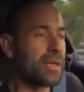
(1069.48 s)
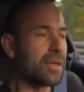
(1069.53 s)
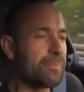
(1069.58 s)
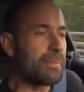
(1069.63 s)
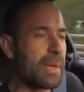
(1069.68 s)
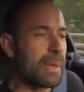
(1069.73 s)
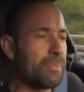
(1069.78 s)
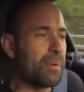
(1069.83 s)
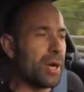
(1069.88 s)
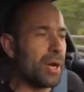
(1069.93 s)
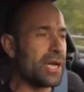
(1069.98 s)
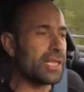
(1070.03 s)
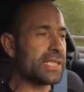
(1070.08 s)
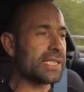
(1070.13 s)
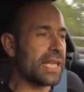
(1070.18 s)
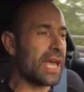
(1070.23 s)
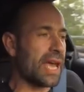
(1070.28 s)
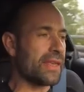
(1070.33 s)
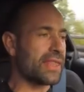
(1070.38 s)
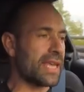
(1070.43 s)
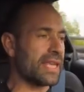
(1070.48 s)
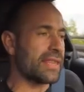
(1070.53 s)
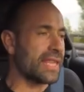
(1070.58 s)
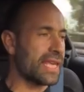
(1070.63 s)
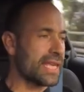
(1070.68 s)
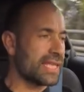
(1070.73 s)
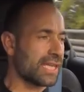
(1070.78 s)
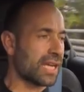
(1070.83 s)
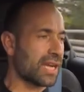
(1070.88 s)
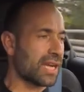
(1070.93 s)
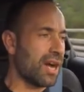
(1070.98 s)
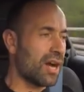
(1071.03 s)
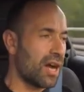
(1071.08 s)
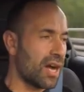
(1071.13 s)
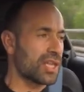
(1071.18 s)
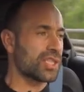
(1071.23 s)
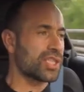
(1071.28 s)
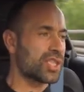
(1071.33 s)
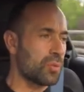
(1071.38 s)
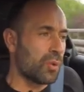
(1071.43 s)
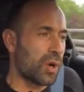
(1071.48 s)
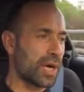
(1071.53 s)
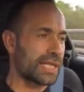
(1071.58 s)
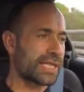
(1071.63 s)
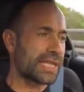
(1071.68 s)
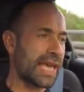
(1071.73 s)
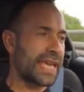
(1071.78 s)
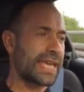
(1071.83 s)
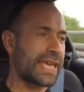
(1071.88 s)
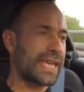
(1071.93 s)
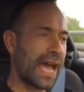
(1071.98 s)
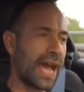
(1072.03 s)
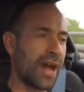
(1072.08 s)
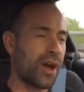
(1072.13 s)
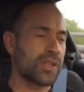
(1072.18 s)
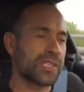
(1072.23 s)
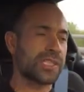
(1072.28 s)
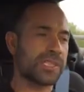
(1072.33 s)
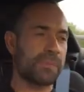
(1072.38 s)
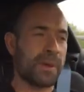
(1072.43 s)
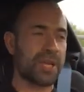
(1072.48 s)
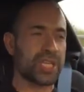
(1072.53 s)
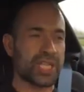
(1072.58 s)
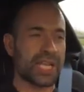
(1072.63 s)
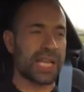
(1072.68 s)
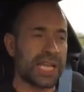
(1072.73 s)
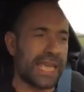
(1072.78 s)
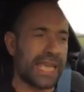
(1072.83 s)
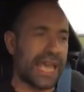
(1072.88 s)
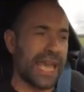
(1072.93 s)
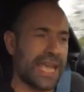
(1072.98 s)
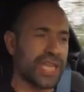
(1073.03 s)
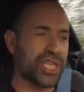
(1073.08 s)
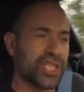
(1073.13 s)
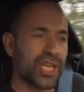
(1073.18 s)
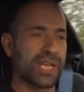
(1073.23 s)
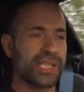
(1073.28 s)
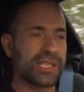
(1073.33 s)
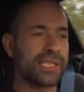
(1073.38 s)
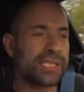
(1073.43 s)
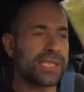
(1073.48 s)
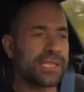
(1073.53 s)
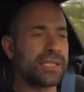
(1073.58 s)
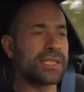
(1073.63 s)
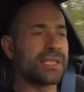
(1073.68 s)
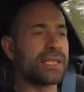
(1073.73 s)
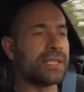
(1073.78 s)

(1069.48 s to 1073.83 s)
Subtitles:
me personally, I think these are cars you want to take out on special occasions